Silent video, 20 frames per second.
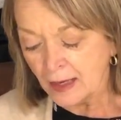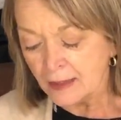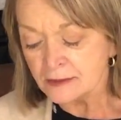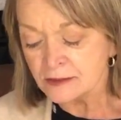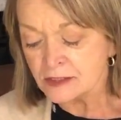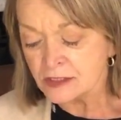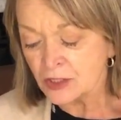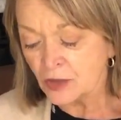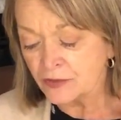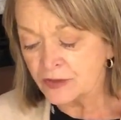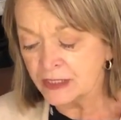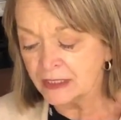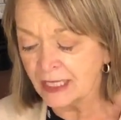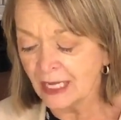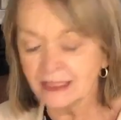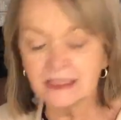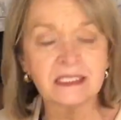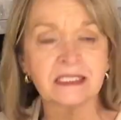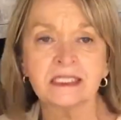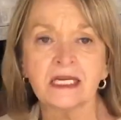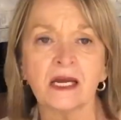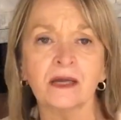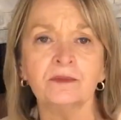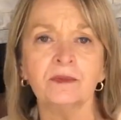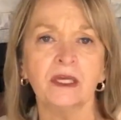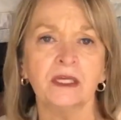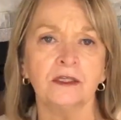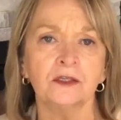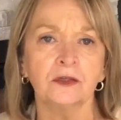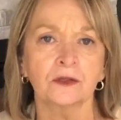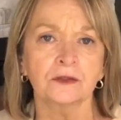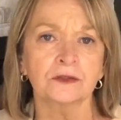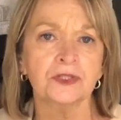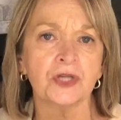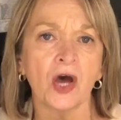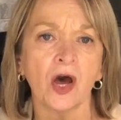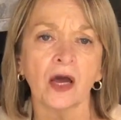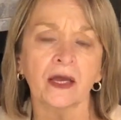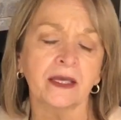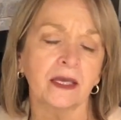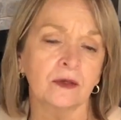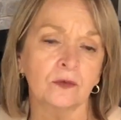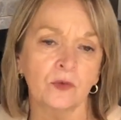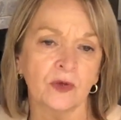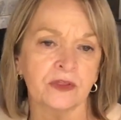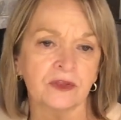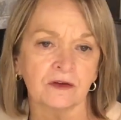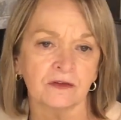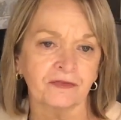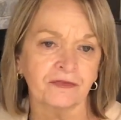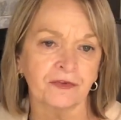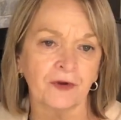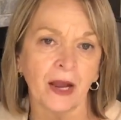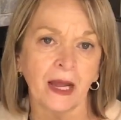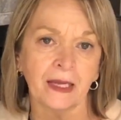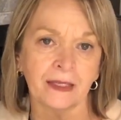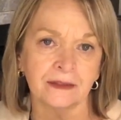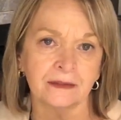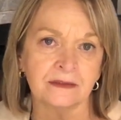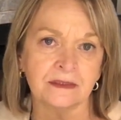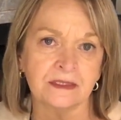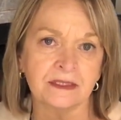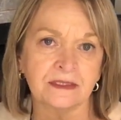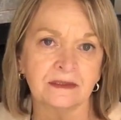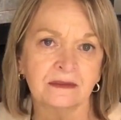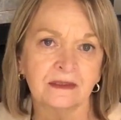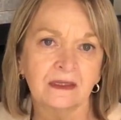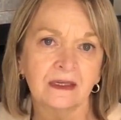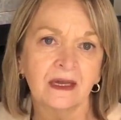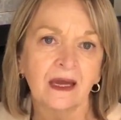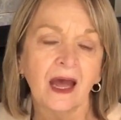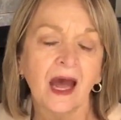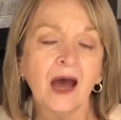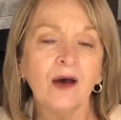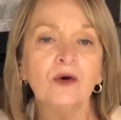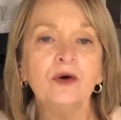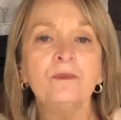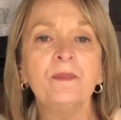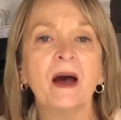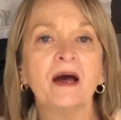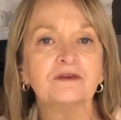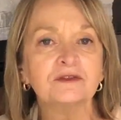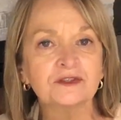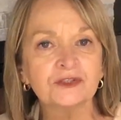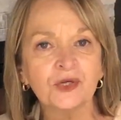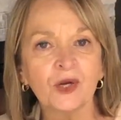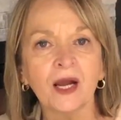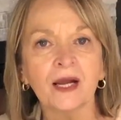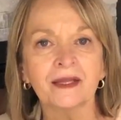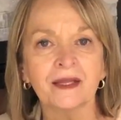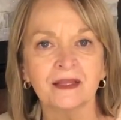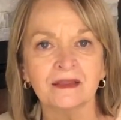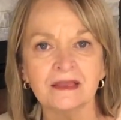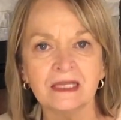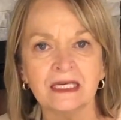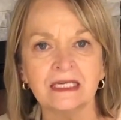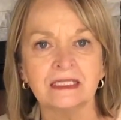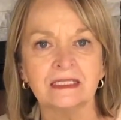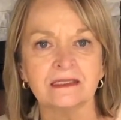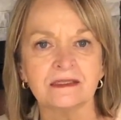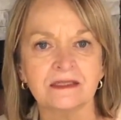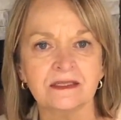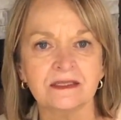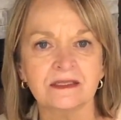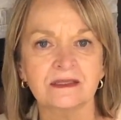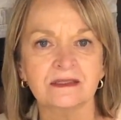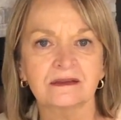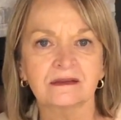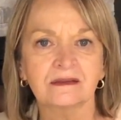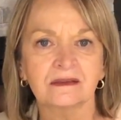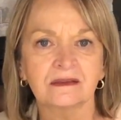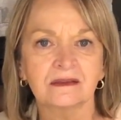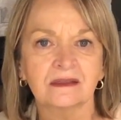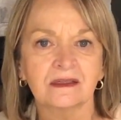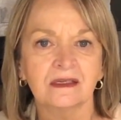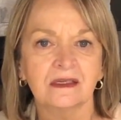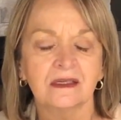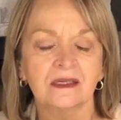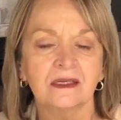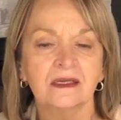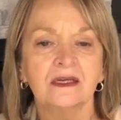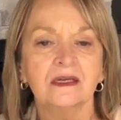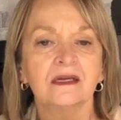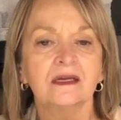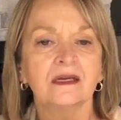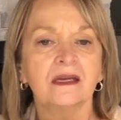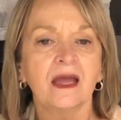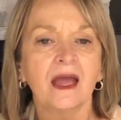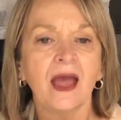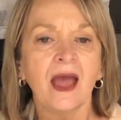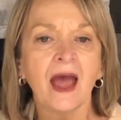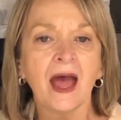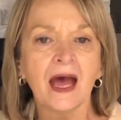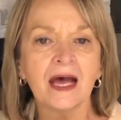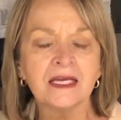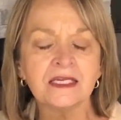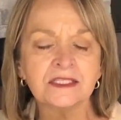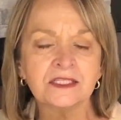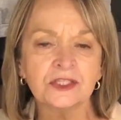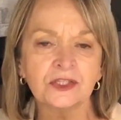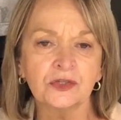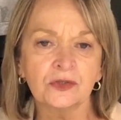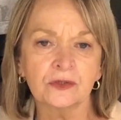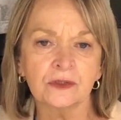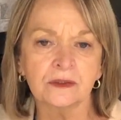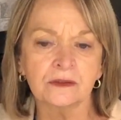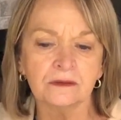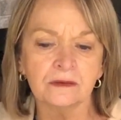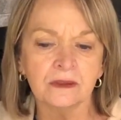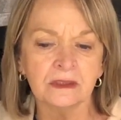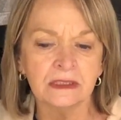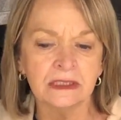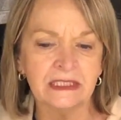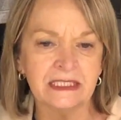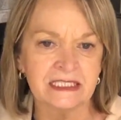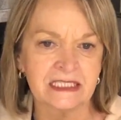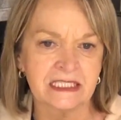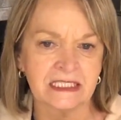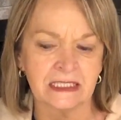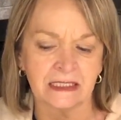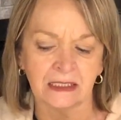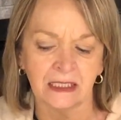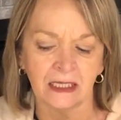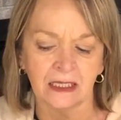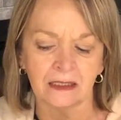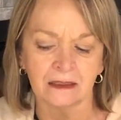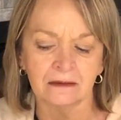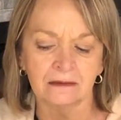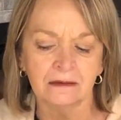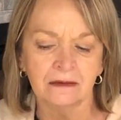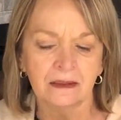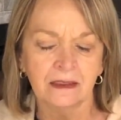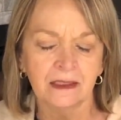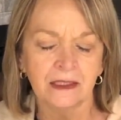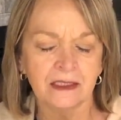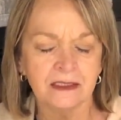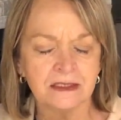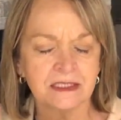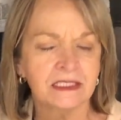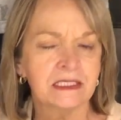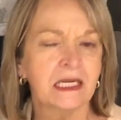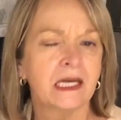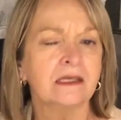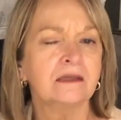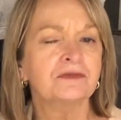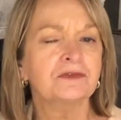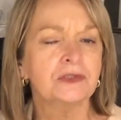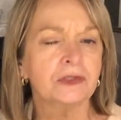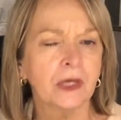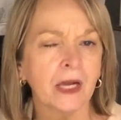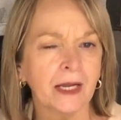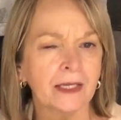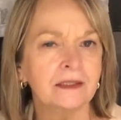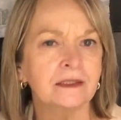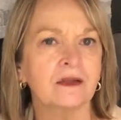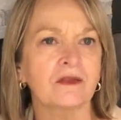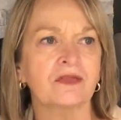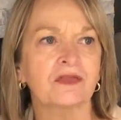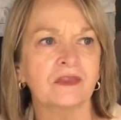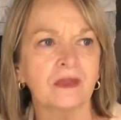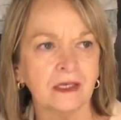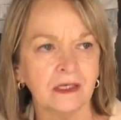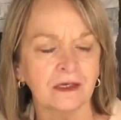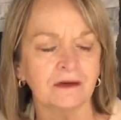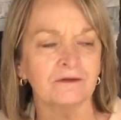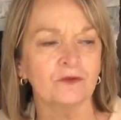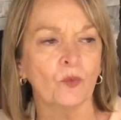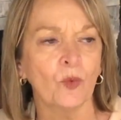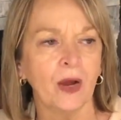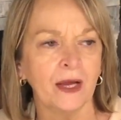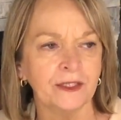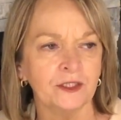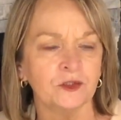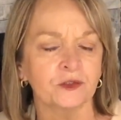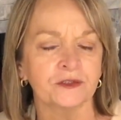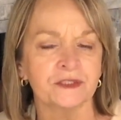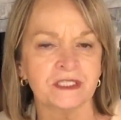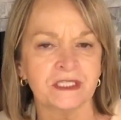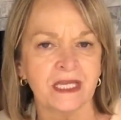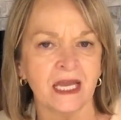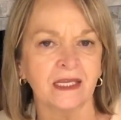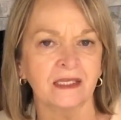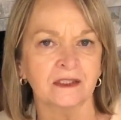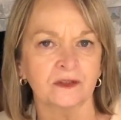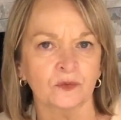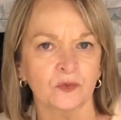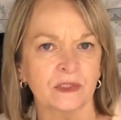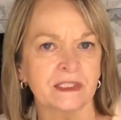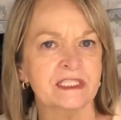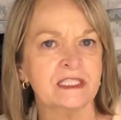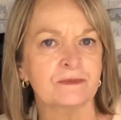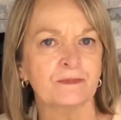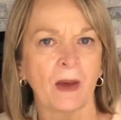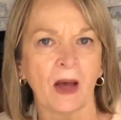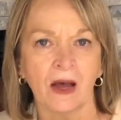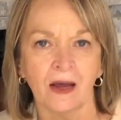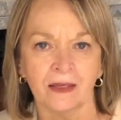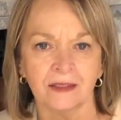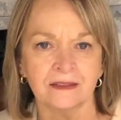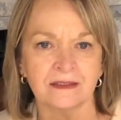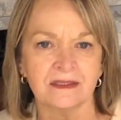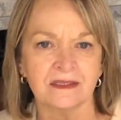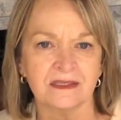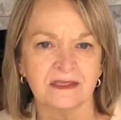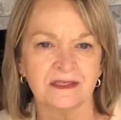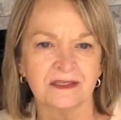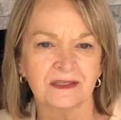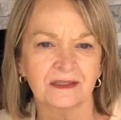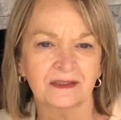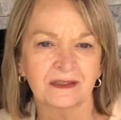So the next time that you're talking with a friend, how about trying this? As you're listening, instead of trying to think of what you'll say in response,